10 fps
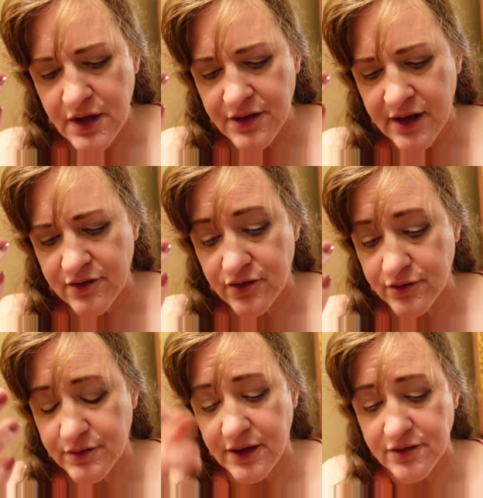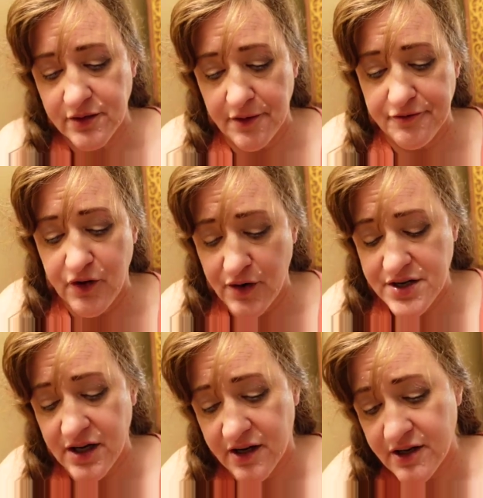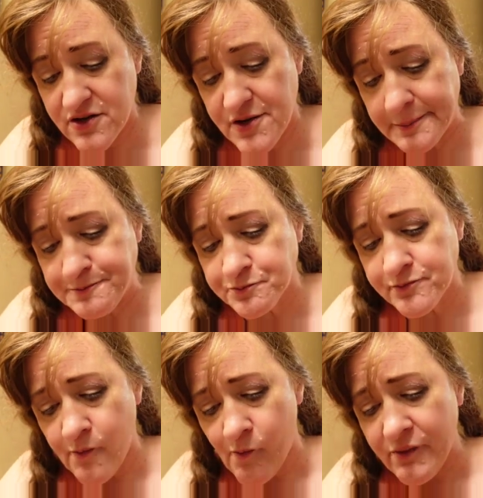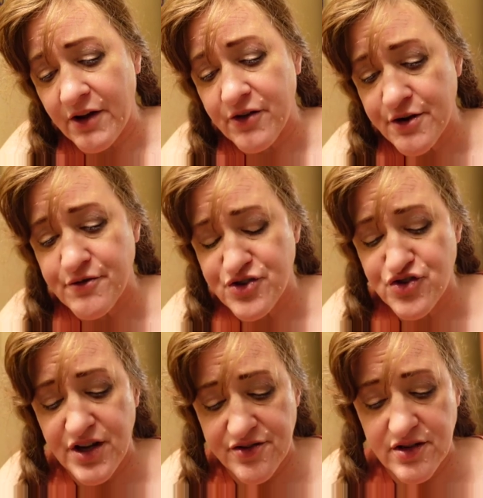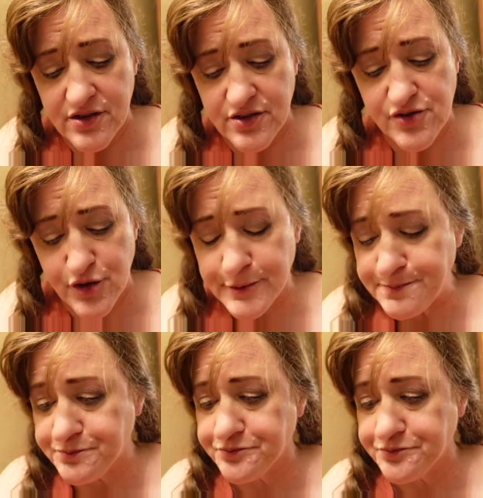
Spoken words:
That's a very decadent, very rich dessert.